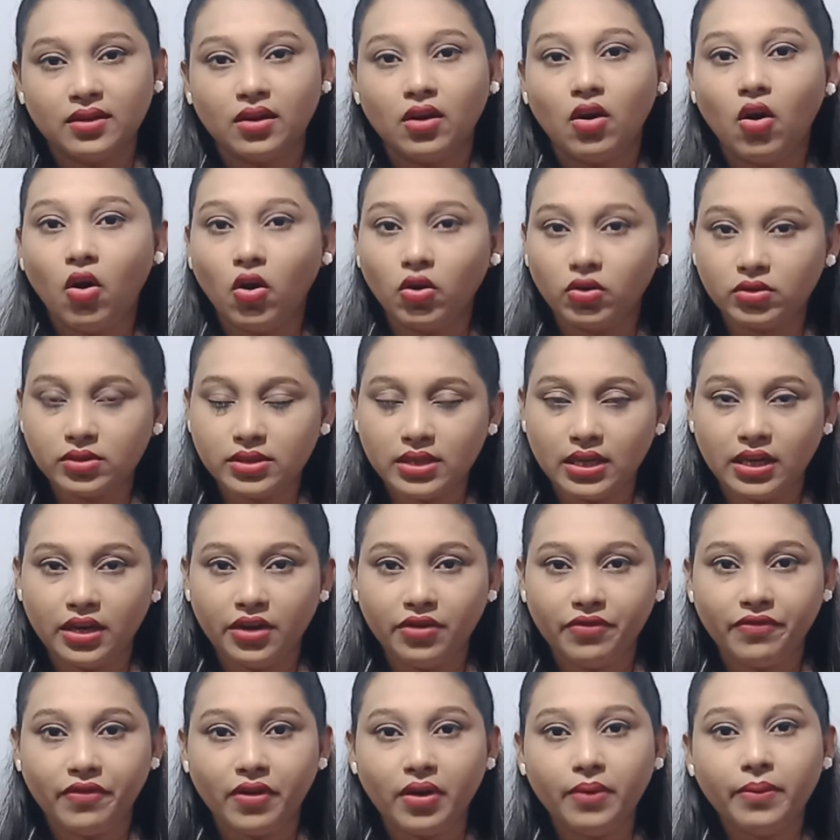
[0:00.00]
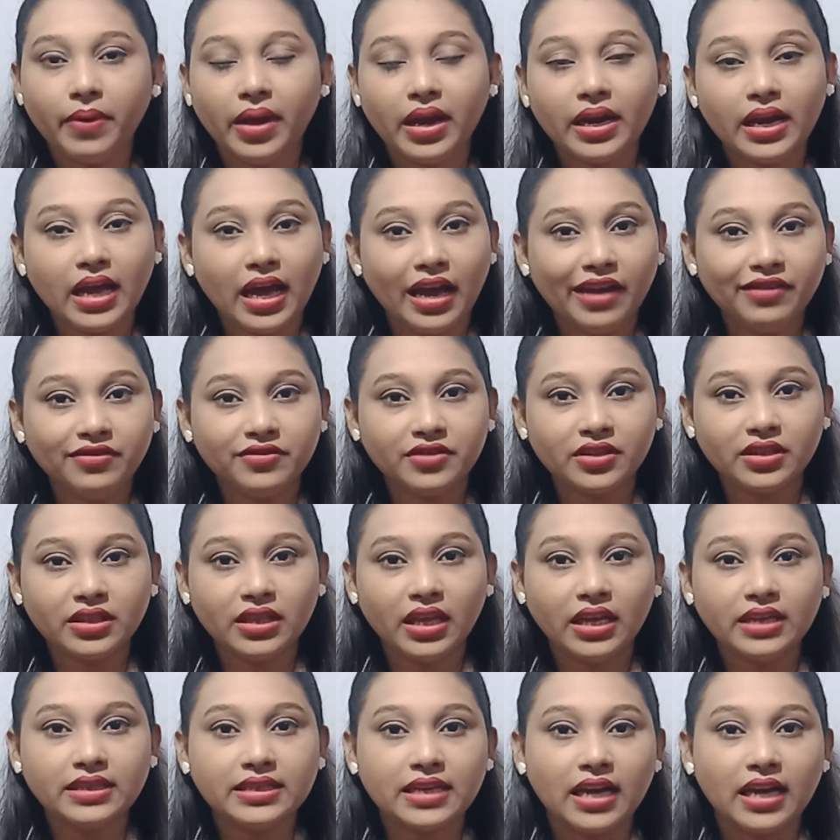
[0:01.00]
auxiliary verb, and after that